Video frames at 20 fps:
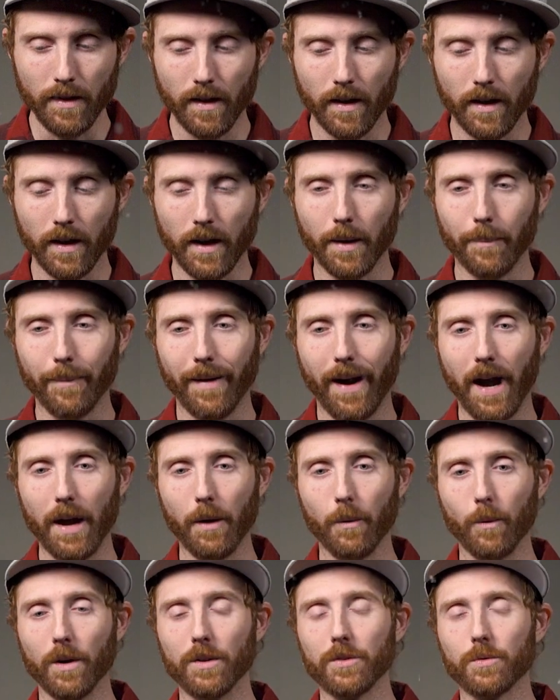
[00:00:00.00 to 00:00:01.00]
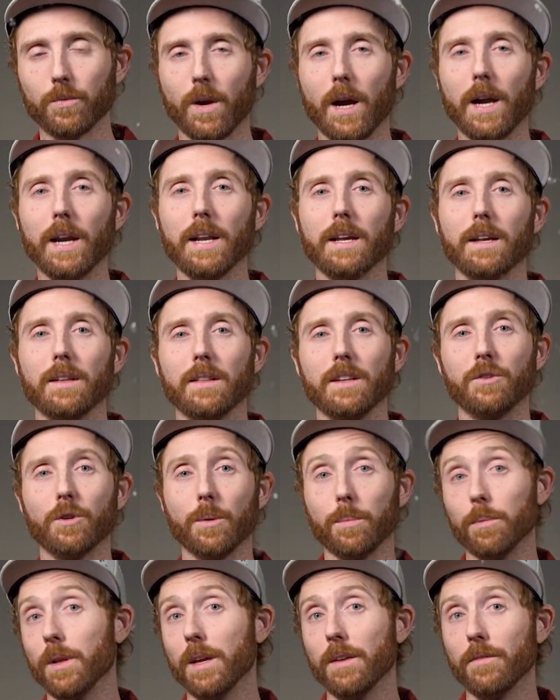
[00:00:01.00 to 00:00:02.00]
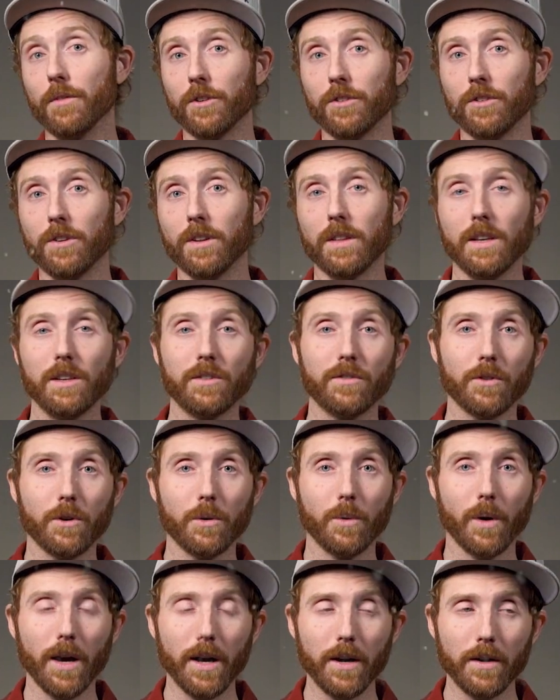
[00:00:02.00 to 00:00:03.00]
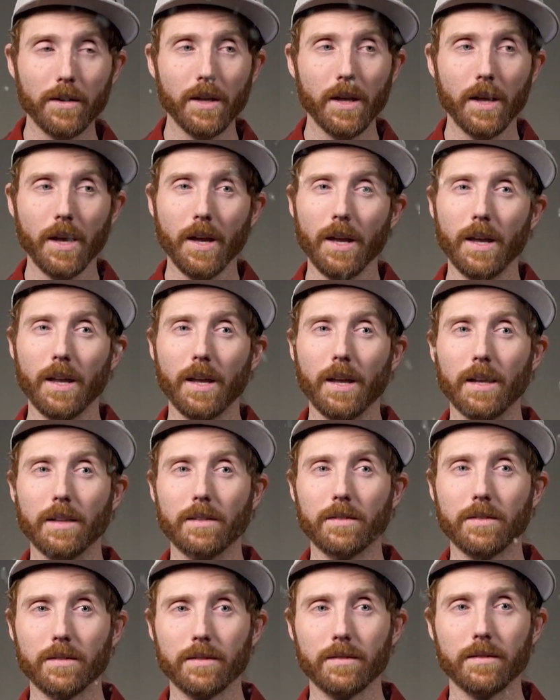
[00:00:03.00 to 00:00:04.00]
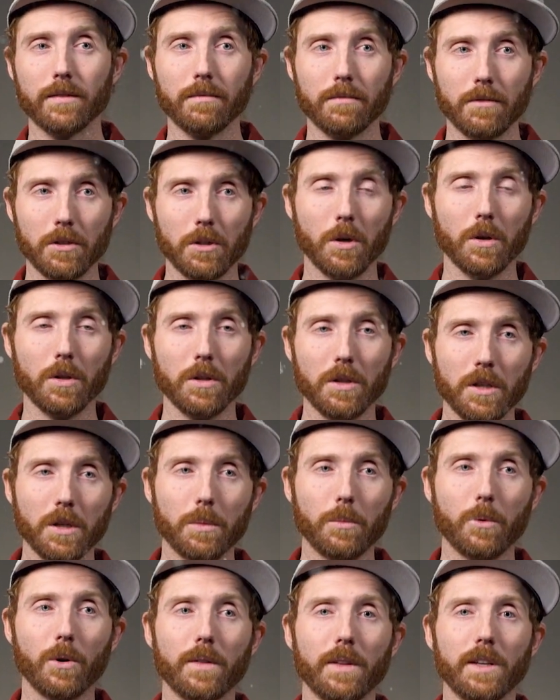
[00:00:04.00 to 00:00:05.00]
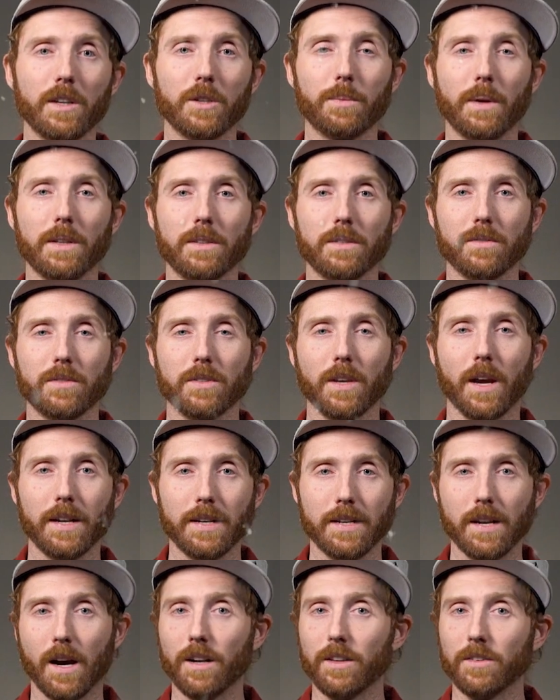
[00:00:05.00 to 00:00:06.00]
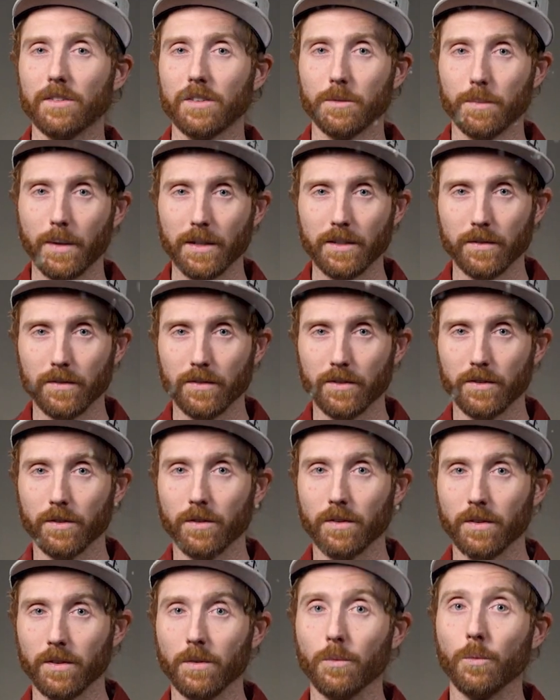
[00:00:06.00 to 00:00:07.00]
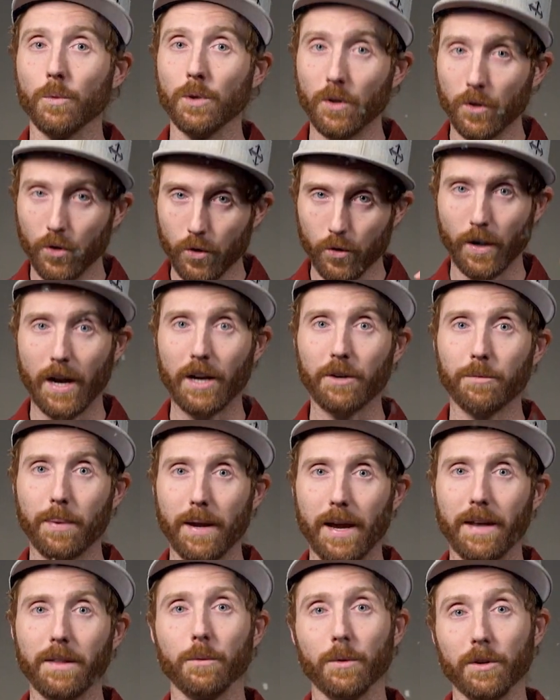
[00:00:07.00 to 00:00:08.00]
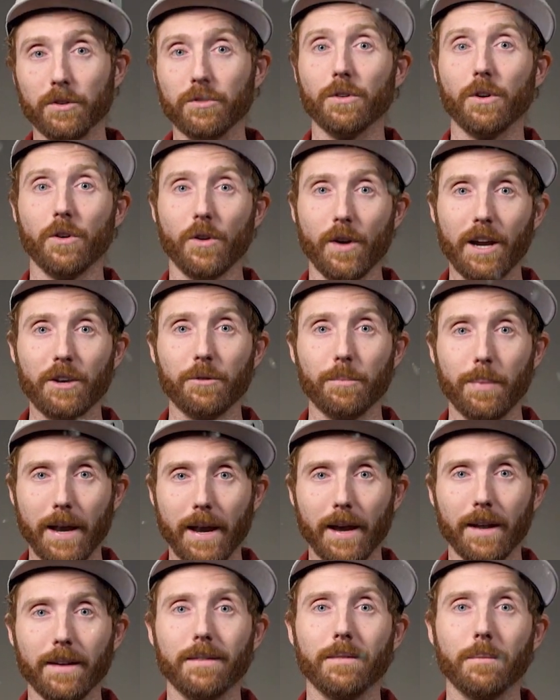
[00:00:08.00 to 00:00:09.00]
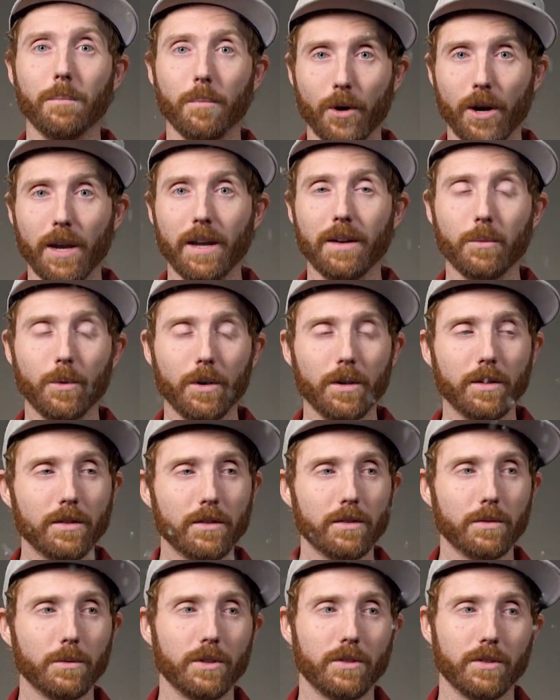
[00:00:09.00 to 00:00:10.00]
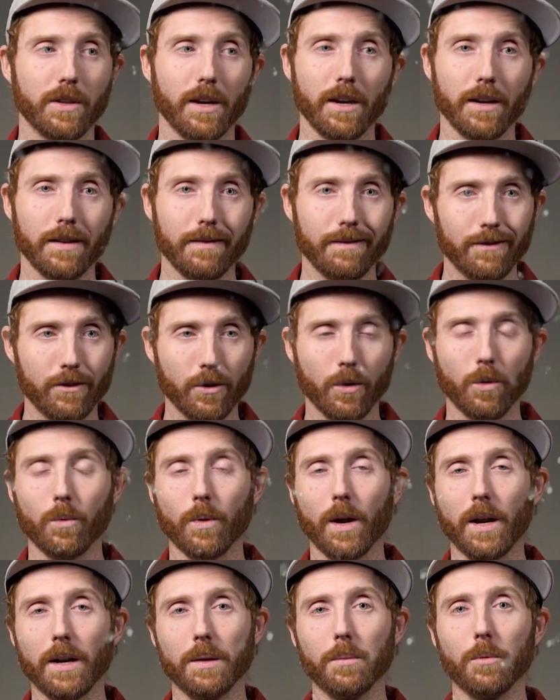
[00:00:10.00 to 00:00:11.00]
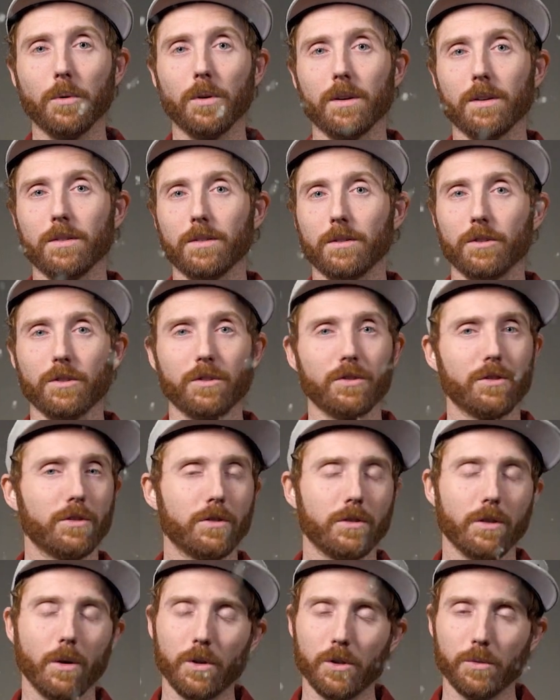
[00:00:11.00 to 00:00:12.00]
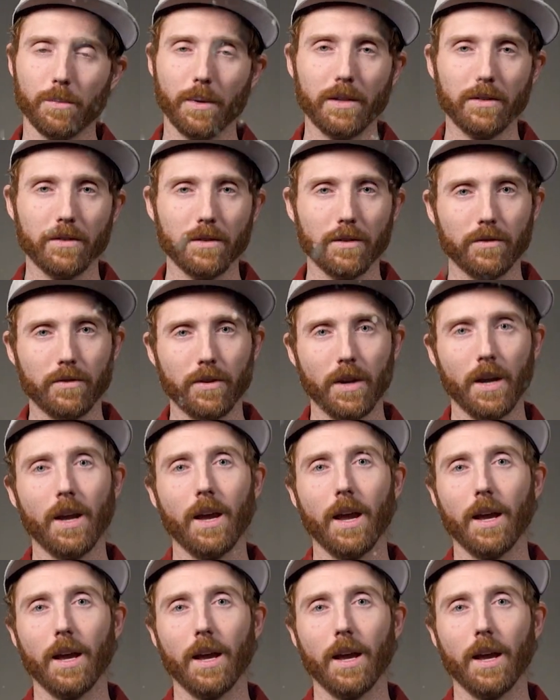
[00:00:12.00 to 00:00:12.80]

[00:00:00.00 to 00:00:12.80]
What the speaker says: I was riding the 888 version of these for a while. It's a little more on the expensive side, not as expensive as the real crash pad, the original crash pad brand ones, which I don't ride anymore because they're just so expensive.